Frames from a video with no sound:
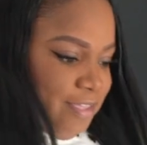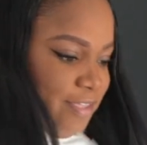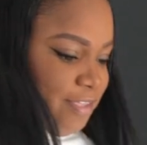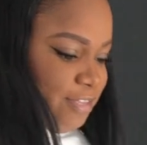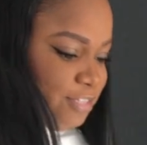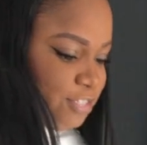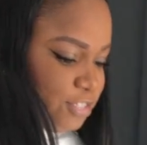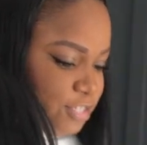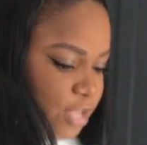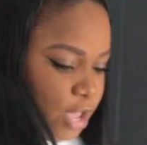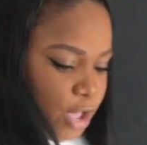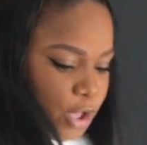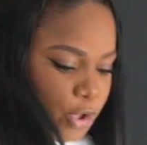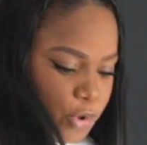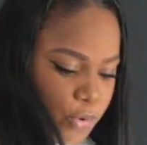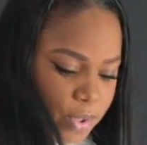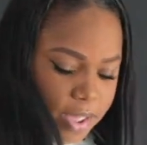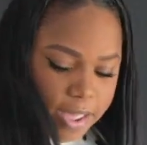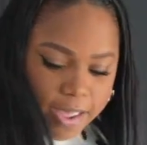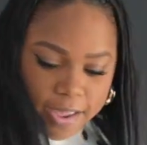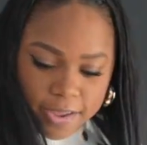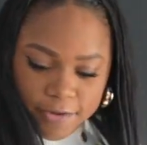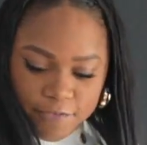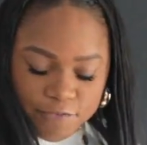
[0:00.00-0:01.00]
So
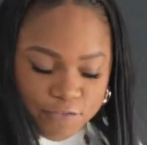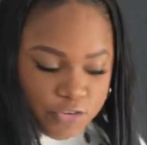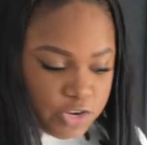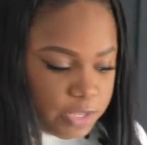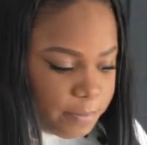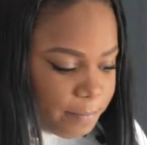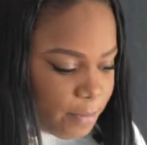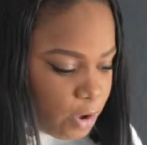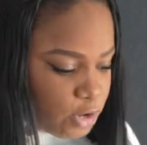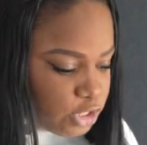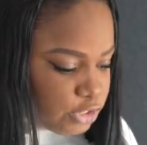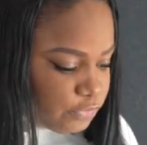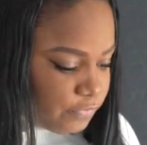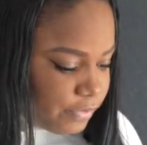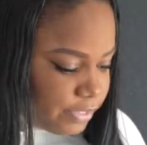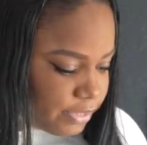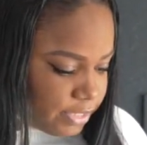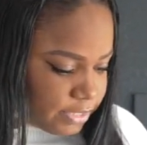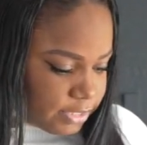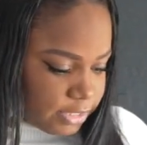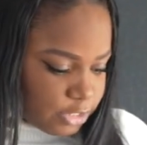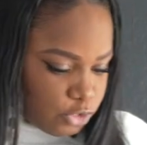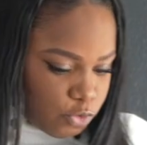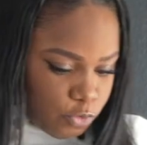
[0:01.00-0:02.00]
for the most of it,
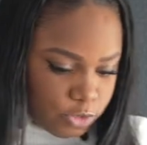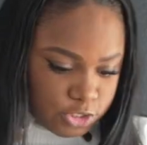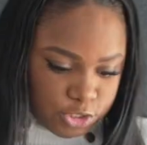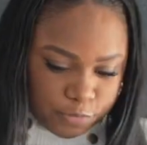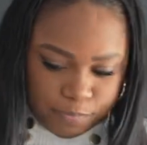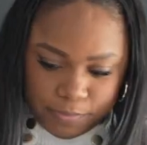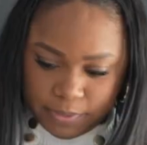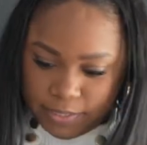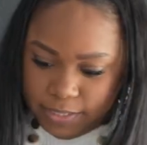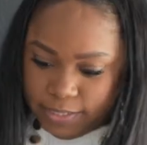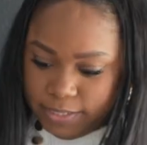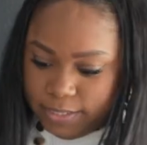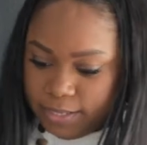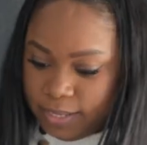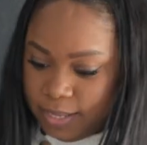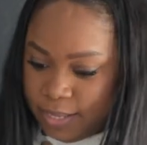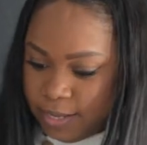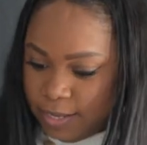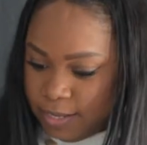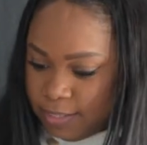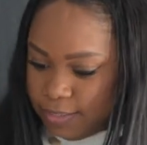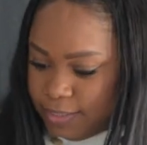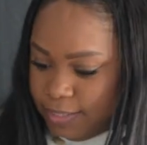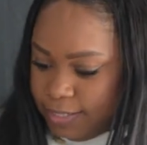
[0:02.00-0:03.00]
this is going to be
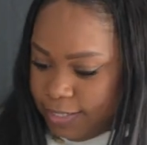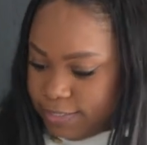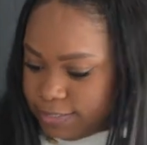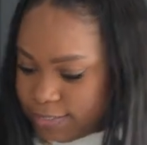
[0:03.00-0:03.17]
the